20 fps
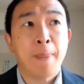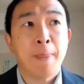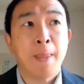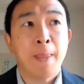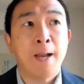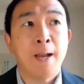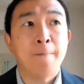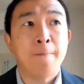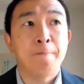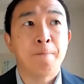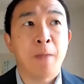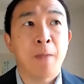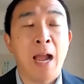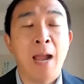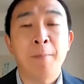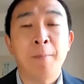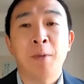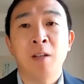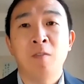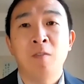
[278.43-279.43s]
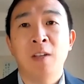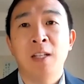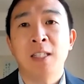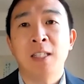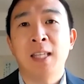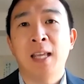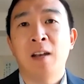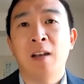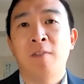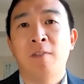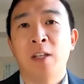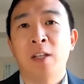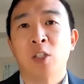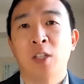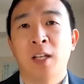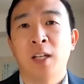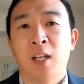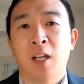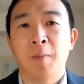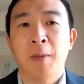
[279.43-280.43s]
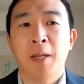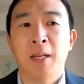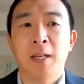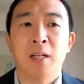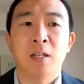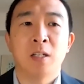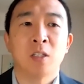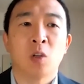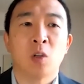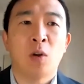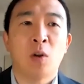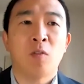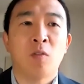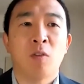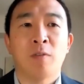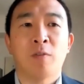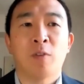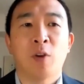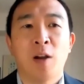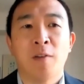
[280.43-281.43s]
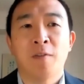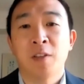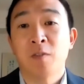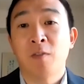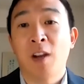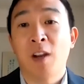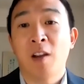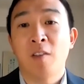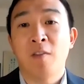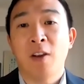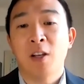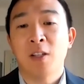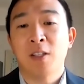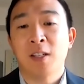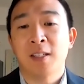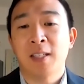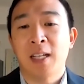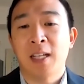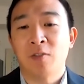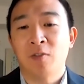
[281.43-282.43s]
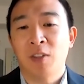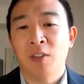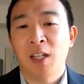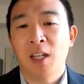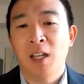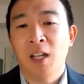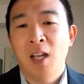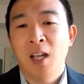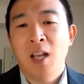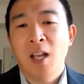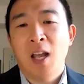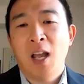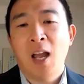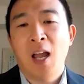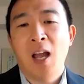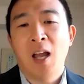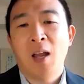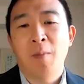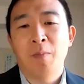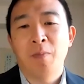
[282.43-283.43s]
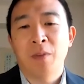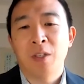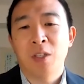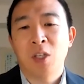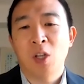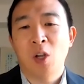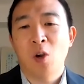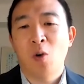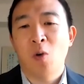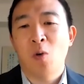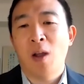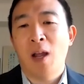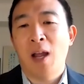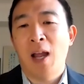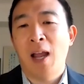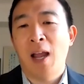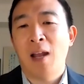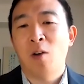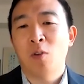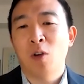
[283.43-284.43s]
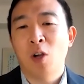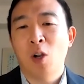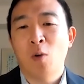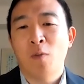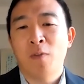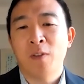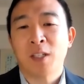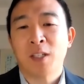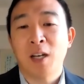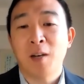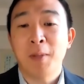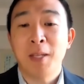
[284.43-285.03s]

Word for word: Um, I'm convinced that eventually a comedian is going to run for office very, very successfully. Um, so I don't know if it's going to be